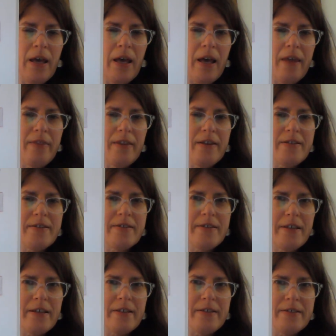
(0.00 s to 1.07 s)
And this is
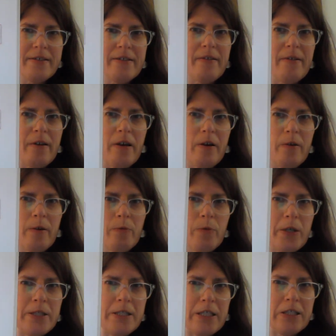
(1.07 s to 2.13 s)
his
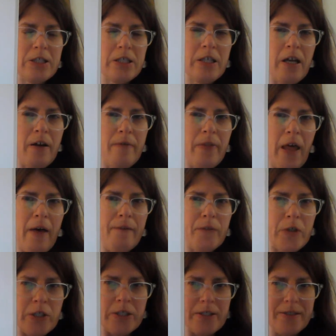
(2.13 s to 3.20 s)
rendition of that
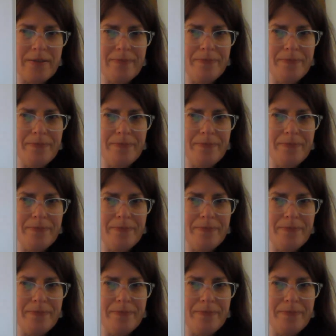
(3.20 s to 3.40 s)
verse.